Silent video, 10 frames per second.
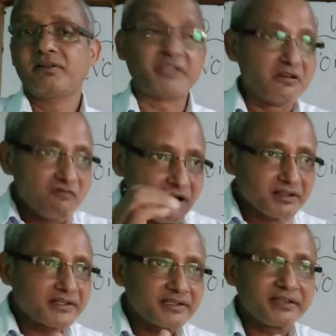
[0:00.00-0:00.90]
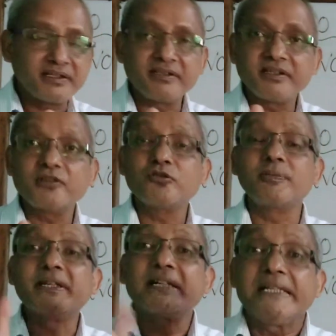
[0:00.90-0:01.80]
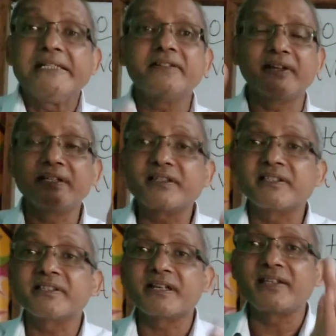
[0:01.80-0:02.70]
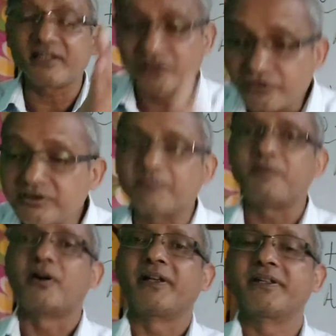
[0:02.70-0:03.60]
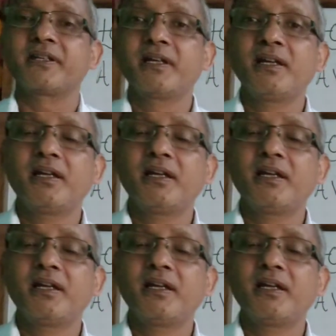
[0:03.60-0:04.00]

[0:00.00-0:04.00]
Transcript: They want the sentences to be clear and concise and to the point.